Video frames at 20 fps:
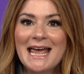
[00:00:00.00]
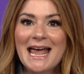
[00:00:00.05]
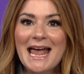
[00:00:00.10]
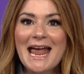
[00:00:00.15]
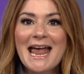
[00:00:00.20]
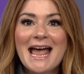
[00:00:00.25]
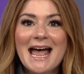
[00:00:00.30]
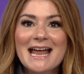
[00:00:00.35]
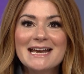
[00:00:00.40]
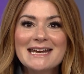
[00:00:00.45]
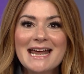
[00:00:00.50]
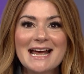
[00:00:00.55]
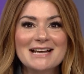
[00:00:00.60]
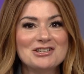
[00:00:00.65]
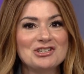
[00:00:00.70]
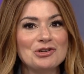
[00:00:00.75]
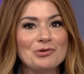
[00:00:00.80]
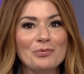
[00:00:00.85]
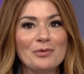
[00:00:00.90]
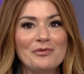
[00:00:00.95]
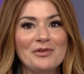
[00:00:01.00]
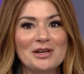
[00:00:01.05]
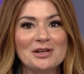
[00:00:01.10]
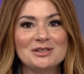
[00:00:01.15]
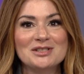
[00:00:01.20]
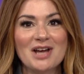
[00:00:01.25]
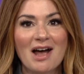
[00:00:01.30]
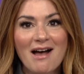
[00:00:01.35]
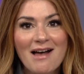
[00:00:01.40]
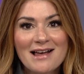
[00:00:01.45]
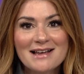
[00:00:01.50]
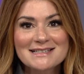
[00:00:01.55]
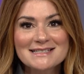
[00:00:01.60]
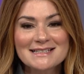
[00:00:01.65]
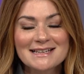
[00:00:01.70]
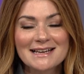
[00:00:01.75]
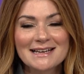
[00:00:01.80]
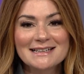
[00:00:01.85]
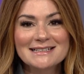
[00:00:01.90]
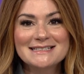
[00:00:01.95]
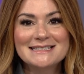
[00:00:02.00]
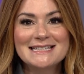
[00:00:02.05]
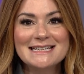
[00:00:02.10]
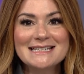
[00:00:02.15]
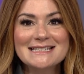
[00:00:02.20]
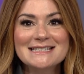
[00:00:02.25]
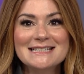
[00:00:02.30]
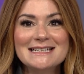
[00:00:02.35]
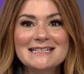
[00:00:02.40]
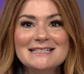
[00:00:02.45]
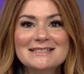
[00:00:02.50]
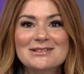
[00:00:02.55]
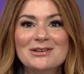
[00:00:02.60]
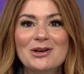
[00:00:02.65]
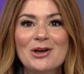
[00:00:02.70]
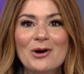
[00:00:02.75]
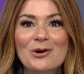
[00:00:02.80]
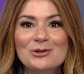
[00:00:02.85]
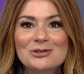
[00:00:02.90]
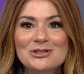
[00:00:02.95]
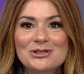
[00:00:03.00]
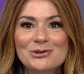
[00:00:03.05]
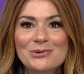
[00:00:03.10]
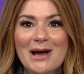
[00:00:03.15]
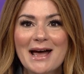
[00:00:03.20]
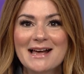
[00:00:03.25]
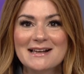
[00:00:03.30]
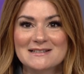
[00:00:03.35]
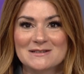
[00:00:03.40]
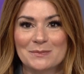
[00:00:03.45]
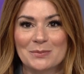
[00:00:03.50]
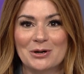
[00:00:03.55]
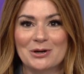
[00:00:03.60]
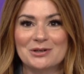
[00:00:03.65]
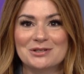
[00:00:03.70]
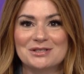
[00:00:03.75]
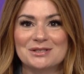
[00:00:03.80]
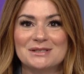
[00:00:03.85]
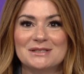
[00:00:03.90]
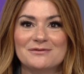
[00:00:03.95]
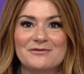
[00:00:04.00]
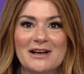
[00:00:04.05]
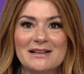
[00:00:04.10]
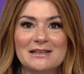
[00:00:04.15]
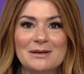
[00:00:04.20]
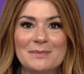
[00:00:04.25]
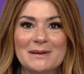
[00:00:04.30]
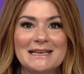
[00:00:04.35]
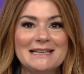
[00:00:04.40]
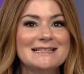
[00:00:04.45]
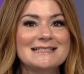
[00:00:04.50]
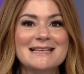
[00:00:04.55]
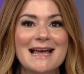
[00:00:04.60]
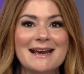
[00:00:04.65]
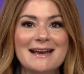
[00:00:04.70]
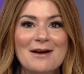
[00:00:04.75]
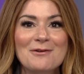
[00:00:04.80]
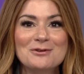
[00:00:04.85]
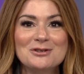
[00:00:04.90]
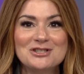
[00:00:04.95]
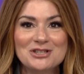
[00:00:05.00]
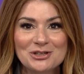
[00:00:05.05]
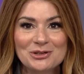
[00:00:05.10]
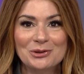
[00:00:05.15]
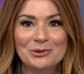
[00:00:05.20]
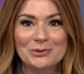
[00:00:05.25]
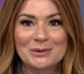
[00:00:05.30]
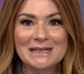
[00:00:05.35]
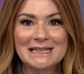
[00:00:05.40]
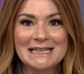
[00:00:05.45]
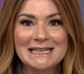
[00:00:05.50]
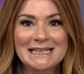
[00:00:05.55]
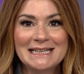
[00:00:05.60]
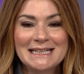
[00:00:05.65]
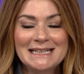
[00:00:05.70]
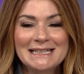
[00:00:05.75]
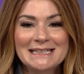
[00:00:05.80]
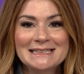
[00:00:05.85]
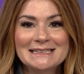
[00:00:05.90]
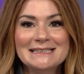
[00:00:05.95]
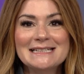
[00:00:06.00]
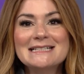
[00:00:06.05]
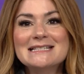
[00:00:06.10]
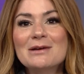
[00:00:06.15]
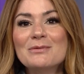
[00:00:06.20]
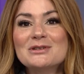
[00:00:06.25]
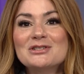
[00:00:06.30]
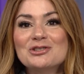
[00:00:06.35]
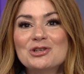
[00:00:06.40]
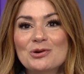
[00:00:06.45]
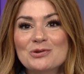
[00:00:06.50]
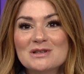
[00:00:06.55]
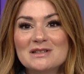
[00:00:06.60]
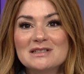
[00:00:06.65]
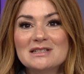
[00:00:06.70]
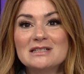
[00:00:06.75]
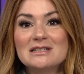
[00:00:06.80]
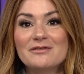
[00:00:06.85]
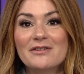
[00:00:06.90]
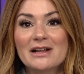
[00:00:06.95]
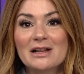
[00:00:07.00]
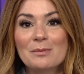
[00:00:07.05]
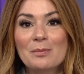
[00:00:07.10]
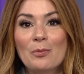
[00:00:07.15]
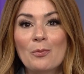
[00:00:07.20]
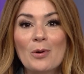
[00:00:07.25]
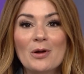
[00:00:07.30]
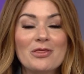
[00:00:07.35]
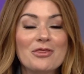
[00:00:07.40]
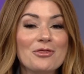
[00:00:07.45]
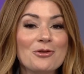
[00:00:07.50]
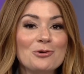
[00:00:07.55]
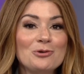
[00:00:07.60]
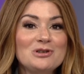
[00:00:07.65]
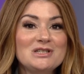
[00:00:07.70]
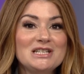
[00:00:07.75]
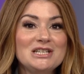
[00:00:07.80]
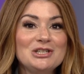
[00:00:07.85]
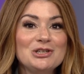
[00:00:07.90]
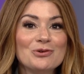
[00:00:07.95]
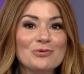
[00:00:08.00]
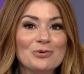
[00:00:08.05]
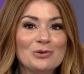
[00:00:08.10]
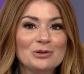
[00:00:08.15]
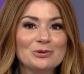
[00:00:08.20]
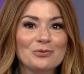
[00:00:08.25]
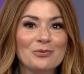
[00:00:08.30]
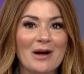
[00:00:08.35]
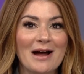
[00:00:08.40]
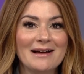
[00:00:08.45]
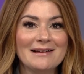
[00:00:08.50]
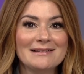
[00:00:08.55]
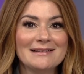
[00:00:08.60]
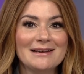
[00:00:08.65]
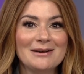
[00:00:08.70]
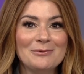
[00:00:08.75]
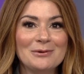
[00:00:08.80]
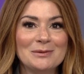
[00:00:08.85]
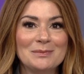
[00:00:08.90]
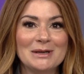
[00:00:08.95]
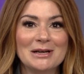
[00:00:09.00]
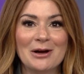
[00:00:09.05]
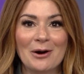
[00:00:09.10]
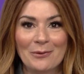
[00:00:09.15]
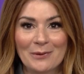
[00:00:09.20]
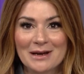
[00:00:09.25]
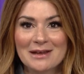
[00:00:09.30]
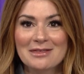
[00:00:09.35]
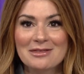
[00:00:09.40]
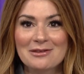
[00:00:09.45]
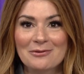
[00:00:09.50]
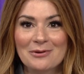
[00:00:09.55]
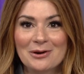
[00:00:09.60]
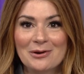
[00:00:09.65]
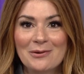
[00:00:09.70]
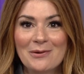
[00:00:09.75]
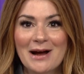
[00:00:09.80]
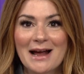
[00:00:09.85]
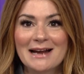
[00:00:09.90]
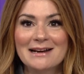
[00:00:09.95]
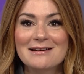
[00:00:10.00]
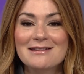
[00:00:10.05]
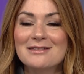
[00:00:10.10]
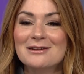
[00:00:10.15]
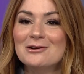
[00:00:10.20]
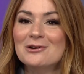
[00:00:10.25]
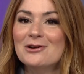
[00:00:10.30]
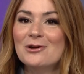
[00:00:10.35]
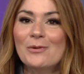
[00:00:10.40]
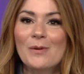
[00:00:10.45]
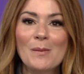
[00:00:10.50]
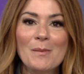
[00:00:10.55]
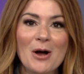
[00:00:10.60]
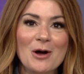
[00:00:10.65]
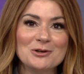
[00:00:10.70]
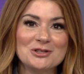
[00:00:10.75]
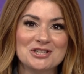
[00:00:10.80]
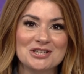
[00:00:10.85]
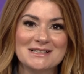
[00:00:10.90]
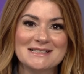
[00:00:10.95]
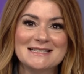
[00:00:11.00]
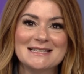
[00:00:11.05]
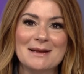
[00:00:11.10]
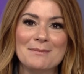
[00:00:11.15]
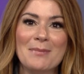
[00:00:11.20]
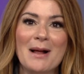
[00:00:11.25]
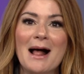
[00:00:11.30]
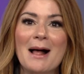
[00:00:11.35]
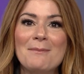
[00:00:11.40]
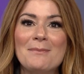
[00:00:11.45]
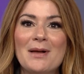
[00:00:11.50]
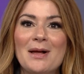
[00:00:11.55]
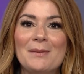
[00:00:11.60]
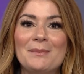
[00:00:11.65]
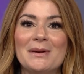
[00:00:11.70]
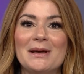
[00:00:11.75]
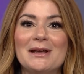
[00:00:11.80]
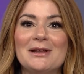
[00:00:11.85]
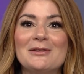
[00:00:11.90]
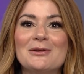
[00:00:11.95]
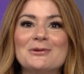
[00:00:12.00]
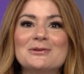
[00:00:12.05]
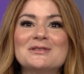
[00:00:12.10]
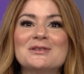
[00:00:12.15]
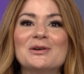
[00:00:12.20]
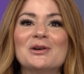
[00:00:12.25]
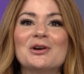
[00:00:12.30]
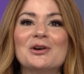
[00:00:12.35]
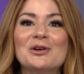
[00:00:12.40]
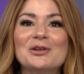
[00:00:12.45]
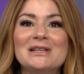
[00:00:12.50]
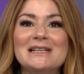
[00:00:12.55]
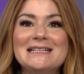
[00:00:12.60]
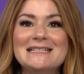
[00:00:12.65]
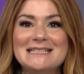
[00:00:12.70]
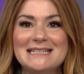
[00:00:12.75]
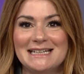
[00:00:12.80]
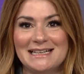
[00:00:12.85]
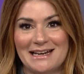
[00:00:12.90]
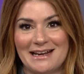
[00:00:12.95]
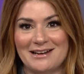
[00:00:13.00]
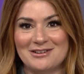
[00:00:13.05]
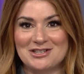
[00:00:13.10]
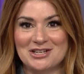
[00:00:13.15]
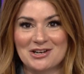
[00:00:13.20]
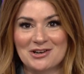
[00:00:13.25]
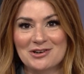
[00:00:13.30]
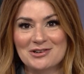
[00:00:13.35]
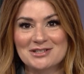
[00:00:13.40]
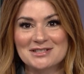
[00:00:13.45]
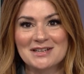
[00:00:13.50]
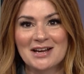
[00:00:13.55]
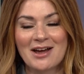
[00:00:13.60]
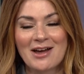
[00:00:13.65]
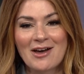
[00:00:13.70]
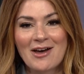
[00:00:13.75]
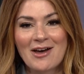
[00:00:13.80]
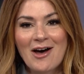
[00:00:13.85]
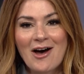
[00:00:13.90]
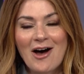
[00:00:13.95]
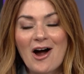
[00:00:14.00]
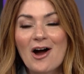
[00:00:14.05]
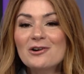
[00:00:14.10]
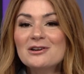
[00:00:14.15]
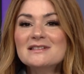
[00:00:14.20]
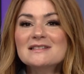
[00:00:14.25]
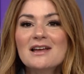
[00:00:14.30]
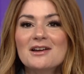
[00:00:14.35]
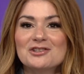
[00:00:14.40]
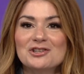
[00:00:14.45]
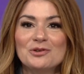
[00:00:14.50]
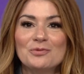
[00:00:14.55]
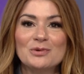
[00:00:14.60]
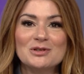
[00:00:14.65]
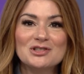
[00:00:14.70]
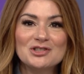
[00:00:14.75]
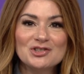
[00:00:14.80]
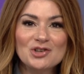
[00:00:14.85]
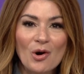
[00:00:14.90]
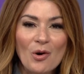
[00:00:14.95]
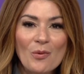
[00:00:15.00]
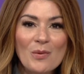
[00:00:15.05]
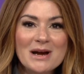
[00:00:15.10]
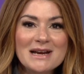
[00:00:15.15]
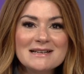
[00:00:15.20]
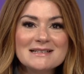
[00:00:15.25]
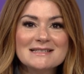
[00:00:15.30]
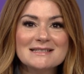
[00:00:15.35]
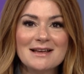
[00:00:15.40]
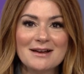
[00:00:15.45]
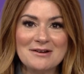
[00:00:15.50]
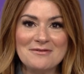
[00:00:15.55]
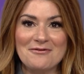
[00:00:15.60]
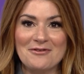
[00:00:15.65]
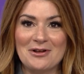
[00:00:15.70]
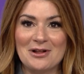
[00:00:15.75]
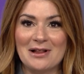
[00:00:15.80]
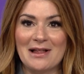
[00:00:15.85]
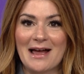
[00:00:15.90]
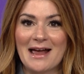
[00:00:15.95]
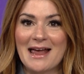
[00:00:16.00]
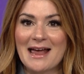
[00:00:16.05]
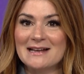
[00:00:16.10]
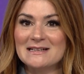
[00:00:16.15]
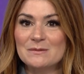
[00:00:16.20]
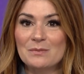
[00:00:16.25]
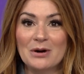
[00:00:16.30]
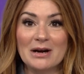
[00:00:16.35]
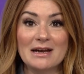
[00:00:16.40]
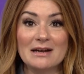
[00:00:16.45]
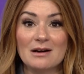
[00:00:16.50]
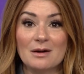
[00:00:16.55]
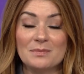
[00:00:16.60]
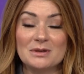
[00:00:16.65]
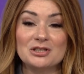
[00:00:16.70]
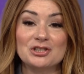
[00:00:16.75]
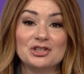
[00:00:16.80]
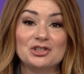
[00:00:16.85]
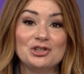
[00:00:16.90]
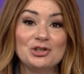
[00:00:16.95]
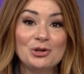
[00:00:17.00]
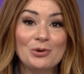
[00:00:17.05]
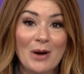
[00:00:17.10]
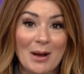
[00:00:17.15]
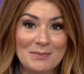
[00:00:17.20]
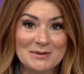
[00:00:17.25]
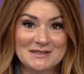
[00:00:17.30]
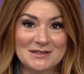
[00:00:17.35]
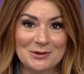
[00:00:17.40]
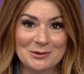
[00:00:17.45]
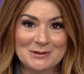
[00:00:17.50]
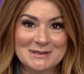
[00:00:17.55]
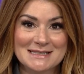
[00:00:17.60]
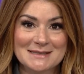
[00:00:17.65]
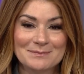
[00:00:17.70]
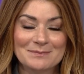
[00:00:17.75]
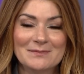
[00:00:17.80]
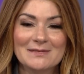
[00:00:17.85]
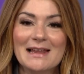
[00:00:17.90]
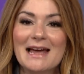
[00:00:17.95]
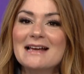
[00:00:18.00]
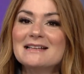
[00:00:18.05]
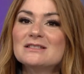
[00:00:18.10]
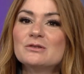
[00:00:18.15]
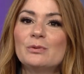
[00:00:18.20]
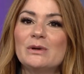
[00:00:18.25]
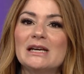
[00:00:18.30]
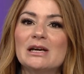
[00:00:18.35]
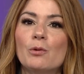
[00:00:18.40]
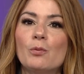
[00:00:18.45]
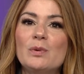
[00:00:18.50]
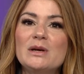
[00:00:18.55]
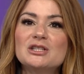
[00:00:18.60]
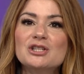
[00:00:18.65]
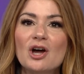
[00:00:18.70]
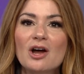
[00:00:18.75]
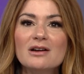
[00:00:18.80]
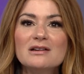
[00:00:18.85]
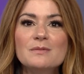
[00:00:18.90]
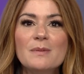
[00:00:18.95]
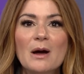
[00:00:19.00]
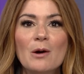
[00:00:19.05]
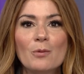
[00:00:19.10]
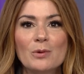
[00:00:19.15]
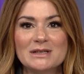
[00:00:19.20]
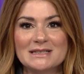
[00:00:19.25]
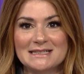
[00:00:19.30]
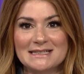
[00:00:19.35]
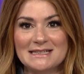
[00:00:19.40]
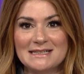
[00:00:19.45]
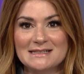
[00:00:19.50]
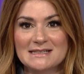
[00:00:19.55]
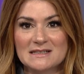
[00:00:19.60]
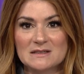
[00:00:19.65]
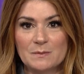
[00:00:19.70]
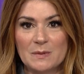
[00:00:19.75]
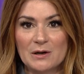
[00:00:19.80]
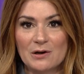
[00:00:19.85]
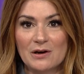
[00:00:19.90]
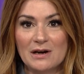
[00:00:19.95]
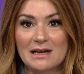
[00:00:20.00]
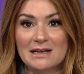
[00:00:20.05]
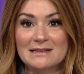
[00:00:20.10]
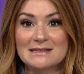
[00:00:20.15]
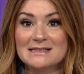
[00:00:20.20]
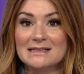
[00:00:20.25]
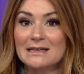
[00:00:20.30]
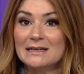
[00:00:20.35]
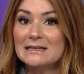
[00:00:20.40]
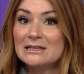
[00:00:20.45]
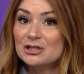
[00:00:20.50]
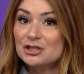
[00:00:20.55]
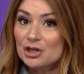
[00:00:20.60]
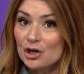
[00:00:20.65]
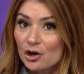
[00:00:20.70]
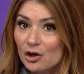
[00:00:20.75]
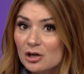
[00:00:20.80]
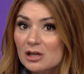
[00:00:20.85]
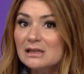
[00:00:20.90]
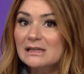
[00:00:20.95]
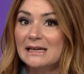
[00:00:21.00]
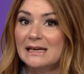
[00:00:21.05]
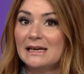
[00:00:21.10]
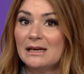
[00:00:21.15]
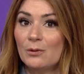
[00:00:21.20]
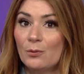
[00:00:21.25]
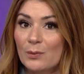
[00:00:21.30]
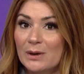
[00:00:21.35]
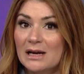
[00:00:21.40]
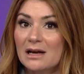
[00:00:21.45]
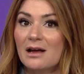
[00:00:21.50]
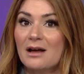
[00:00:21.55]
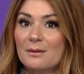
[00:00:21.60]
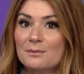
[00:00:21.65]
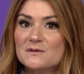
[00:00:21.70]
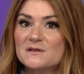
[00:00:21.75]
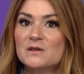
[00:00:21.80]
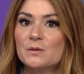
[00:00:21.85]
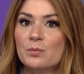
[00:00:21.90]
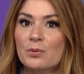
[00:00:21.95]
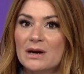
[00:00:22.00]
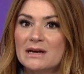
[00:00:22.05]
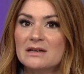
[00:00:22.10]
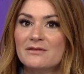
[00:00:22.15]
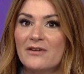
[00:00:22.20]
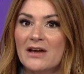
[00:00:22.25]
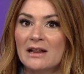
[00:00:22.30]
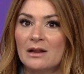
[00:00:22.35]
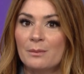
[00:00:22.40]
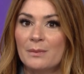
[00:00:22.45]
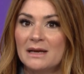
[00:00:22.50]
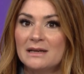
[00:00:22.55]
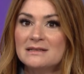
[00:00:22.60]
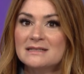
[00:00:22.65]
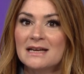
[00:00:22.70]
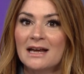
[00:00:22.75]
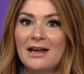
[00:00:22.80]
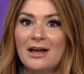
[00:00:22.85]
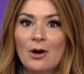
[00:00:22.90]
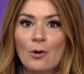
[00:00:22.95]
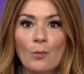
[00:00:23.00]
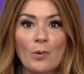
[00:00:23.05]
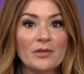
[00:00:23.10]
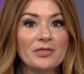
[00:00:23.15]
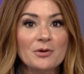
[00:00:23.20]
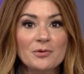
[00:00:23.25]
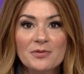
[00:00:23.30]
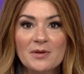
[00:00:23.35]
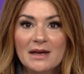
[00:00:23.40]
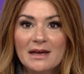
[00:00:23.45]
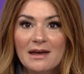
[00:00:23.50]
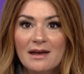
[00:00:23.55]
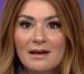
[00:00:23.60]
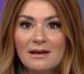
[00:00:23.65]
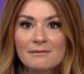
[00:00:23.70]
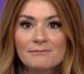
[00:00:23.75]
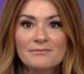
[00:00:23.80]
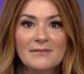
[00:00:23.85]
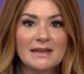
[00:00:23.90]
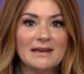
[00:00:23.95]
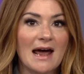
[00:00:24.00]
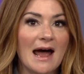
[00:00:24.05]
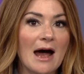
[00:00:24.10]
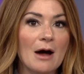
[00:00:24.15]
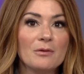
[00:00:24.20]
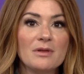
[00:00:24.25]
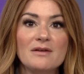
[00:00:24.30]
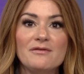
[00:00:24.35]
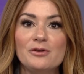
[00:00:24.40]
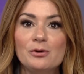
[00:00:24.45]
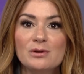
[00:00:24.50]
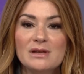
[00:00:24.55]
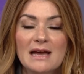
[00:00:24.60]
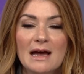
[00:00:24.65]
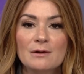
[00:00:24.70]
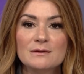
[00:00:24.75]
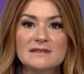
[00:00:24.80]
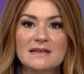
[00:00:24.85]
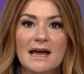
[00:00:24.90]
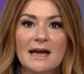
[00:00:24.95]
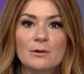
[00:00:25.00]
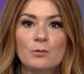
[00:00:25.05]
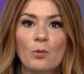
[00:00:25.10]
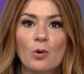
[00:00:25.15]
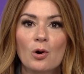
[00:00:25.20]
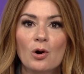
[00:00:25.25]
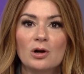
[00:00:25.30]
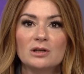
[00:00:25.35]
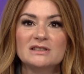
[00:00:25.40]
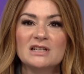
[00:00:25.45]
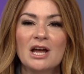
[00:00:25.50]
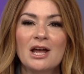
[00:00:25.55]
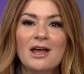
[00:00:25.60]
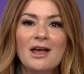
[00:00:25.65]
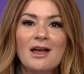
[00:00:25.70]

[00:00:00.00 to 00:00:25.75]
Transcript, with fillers: and as she revealed to us, Disney's go-to expert to develop Inside Out 2. Lisa was chosen to develop what 13-year-old Riley would be going through and the new emotions that pop up in those early teenage years. Our discussion was so insightful, I had to break it up into two episodes. Last week, we talked about what teens experience internally when it comes to brain development, what they're thinking, and how they view the outside world.